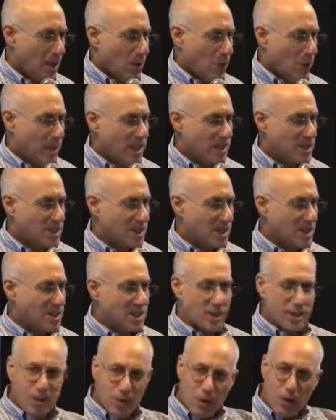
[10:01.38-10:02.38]
where he says
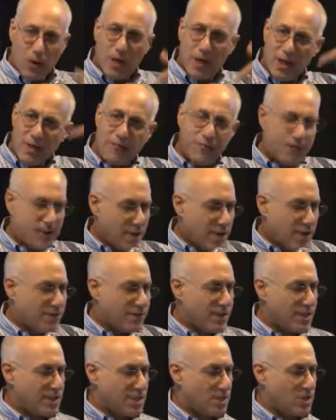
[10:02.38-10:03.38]
that, you know, if, if
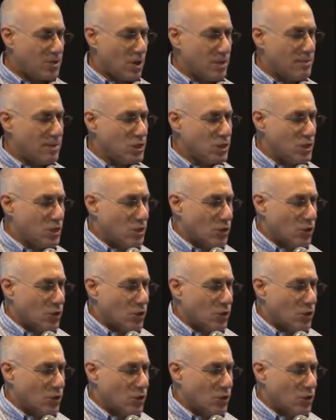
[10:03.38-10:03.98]
this is our mission in